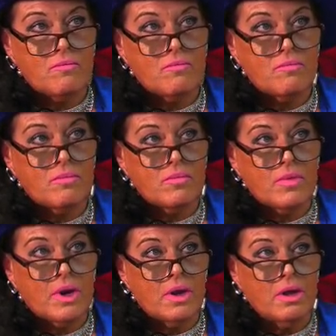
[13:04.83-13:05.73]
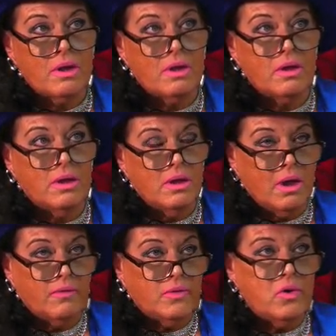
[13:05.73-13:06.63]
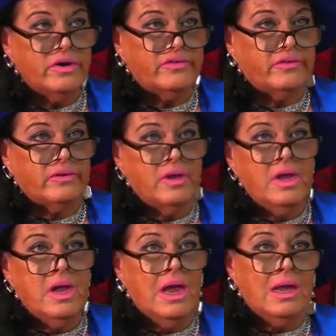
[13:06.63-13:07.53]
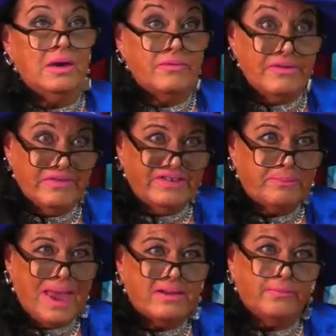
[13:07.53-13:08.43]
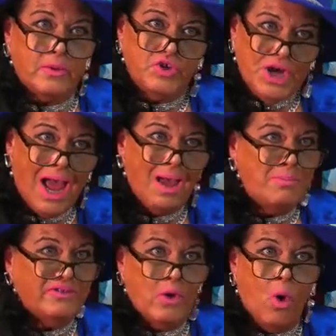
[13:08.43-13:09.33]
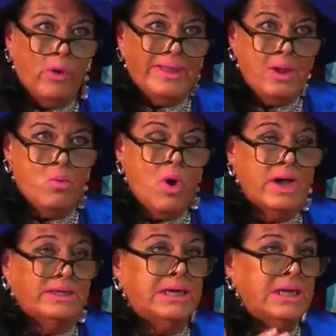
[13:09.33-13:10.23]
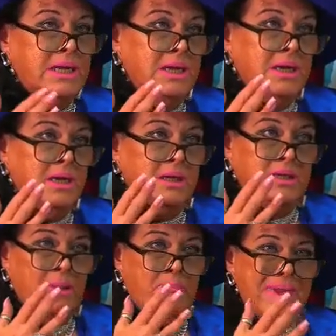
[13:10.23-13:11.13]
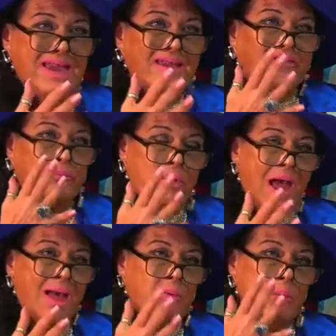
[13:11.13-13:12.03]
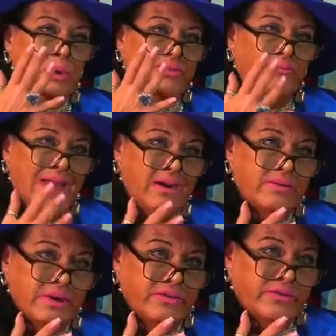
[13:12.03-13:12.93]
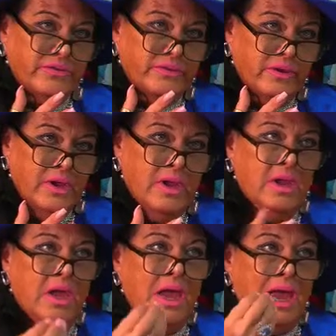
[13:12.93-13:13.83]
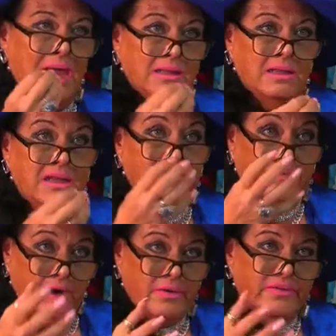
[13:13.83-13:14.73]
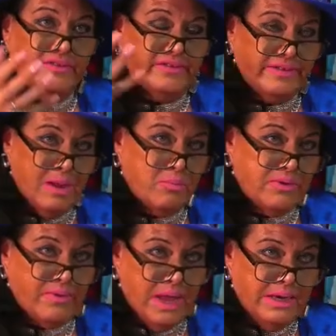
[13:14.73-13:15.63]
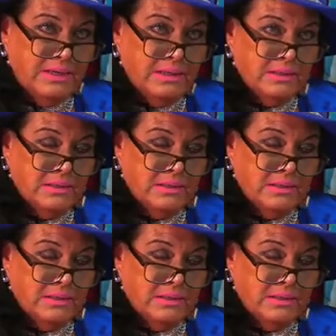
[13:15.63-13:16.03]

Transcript: sense of importance. Of yeah. course. Oh, and absolutely. a respectful job is and all they want. That's all they want. The biggest problem with veterans and the services they provide